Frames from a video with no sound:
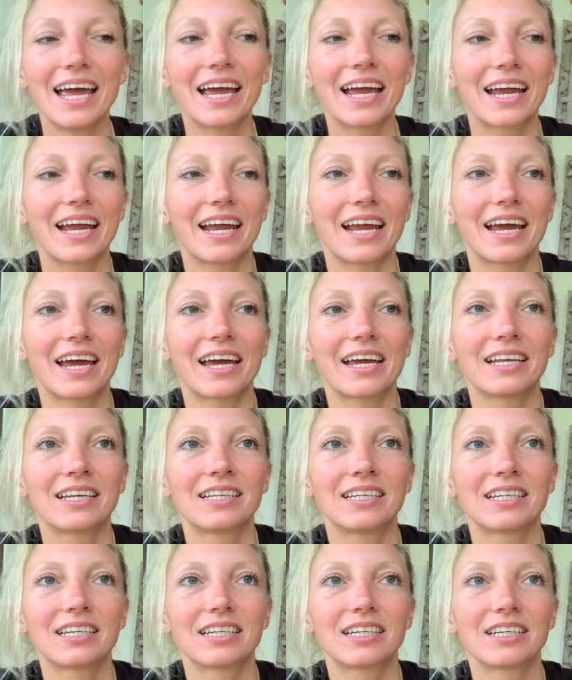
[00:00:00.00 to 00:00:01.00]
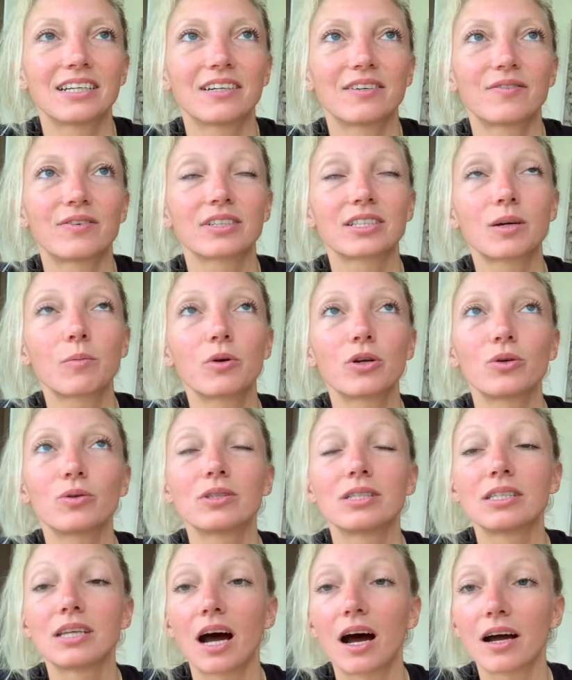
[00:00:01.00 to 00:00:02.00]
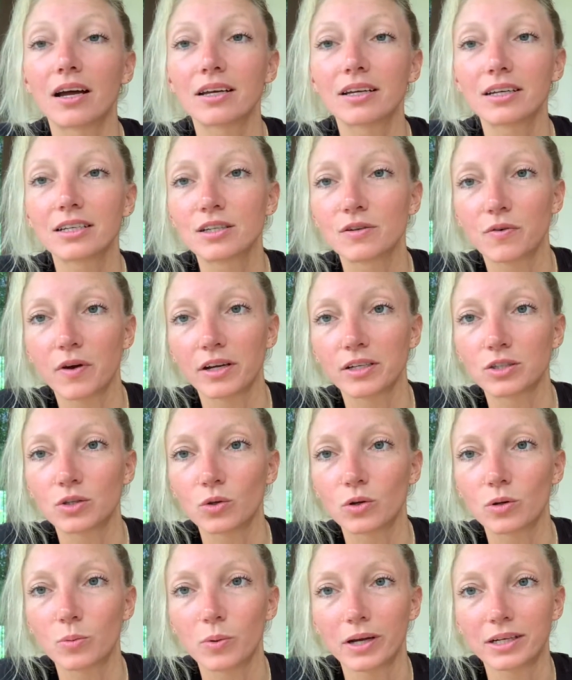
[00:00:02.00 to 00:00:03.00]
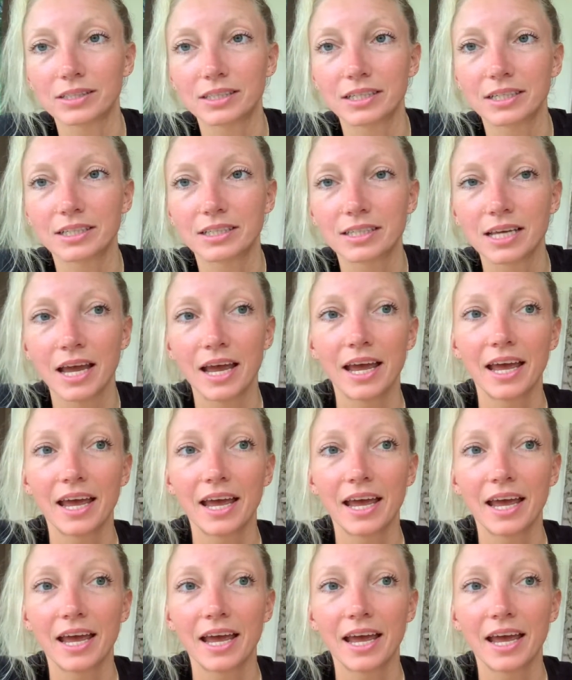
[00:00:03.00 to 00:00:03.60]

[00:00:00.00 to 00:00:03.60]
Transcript: And for someone who's not a defined solar plexus,